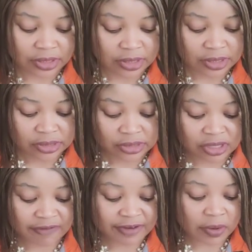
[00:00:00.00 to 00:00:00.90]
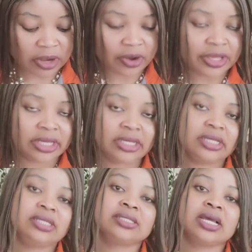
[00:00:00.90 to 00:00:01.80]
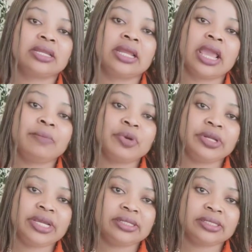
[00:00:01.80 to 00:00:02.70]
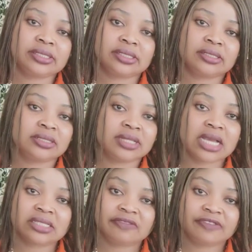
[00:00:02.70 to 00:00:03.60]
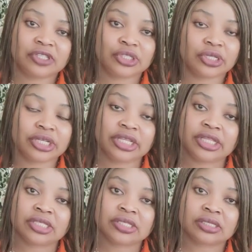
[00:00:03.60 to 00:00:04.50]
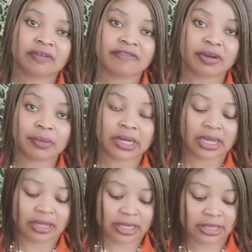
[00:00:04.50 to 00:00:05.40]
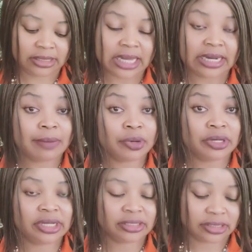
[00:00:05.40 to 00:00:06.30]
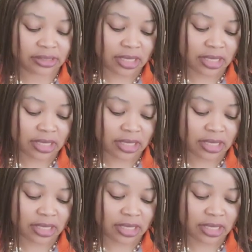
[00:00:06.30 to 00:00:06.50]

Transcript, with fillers: Sunflower oil is an emollient. That's the function in this formula. It's an emollient.